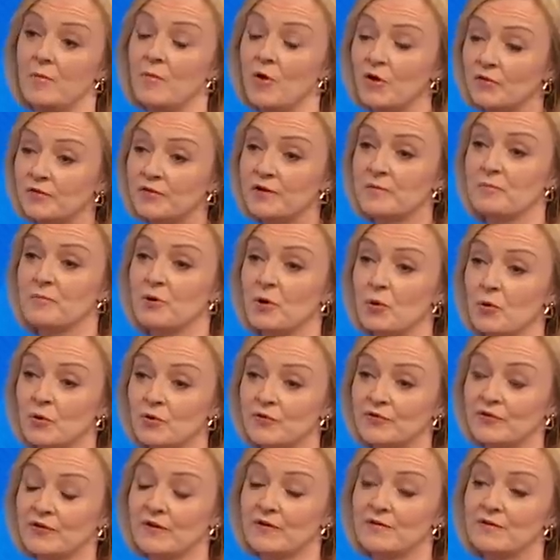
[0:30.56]
And what's
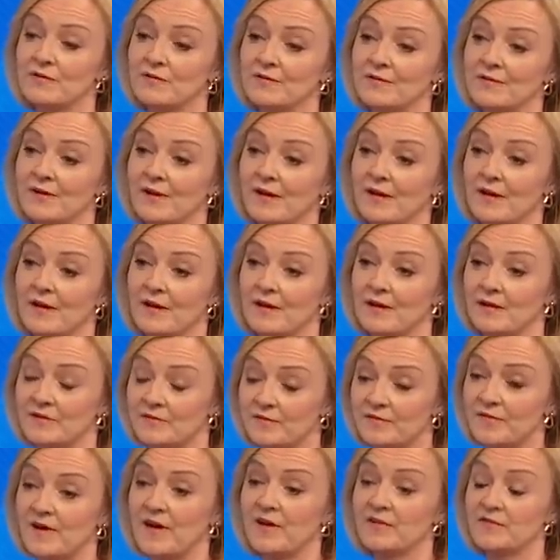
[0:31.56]
important
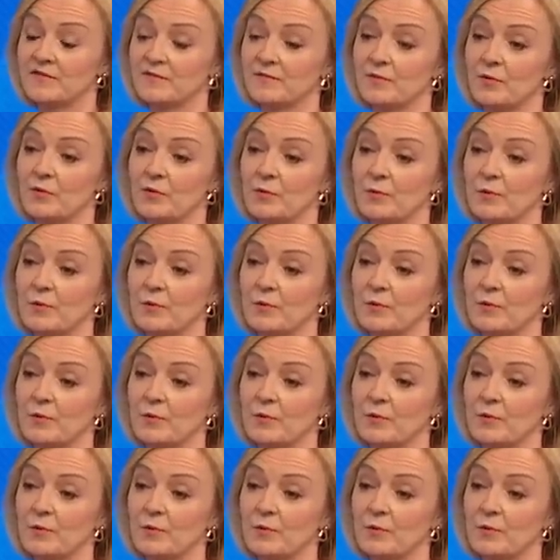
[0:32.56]
is, first of all,